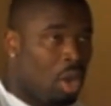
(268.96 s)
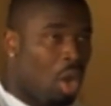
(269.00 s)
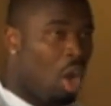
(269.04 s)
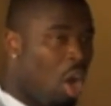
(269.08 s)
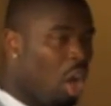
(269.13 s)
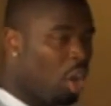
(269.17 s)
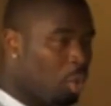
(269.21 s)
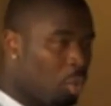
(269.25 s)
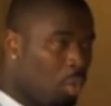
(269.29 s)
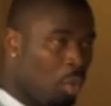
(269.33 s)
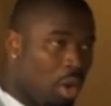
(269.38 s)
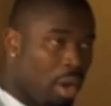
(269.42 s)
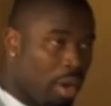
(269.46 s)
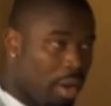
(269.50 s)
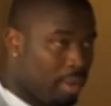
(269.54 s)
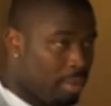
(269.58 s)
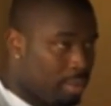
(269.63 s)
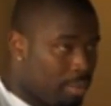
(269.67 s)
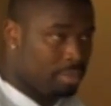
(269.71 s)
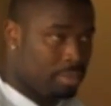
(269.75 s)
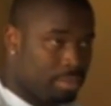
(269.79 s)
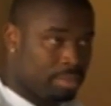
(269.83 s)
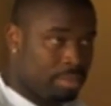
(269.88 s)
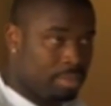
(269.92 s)
When I look
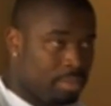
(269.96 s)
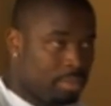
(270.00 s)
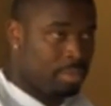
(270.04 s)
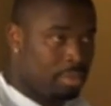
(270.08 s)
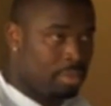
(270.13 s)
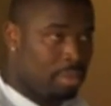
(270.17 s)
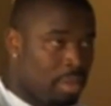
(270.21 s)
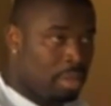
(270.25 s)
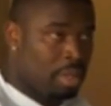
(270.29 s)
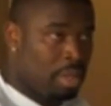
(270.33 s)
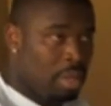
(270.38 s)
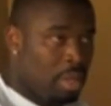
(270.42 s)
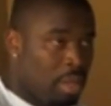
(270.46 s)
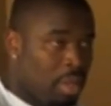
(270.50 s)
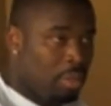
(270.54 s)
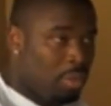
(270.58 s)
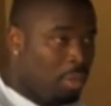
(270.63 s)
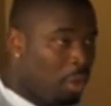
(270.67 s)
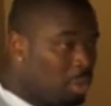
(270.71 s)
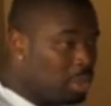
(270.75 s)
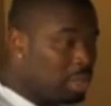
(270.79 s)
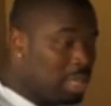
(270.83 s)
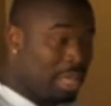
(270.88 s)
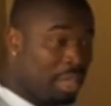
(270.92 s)
back
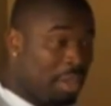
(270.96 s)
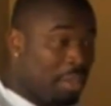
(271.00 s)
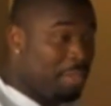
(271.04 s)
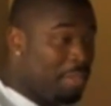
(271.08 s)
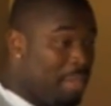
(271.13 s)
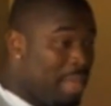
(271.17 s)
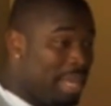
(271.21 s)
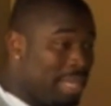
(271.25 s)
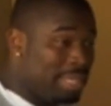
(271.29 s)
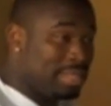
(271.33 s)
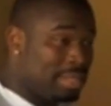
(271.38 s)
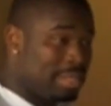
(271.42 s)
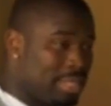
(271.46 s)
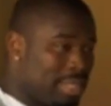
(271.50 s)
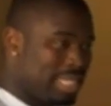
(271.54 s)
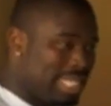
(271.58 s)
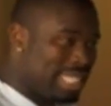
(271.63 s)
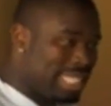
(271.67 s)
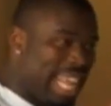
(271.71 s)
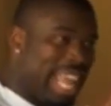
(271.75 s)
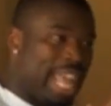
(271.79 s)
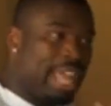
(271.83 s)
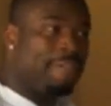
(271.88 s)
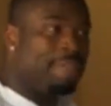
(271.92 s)
and just
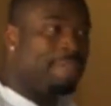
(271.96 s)
kind of the